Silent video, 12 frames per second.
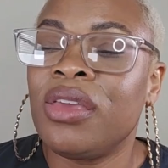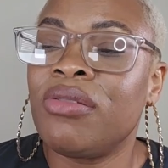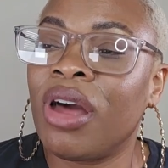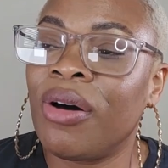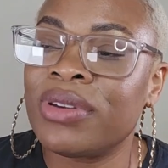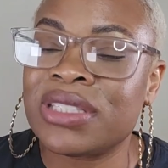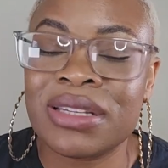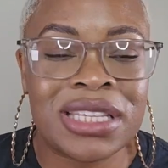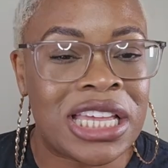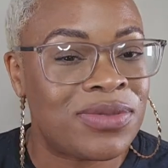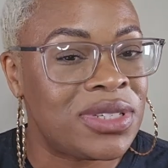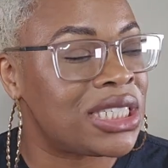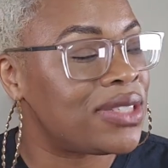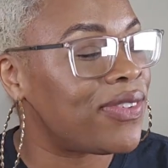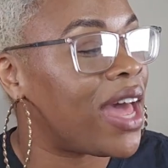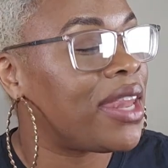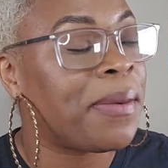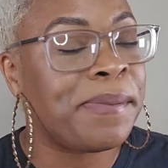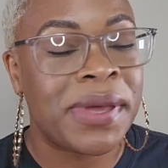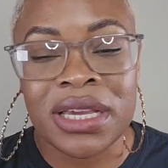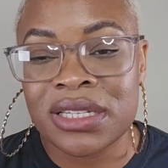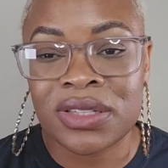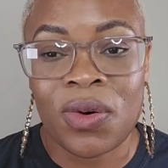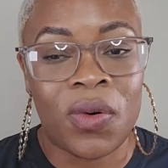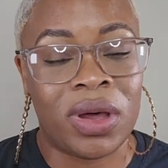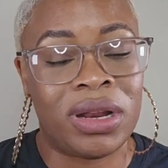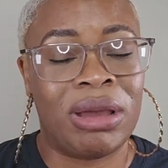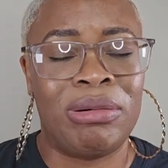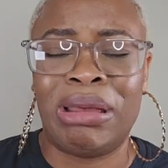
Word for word: you know, sometimes we just find the biggest corner.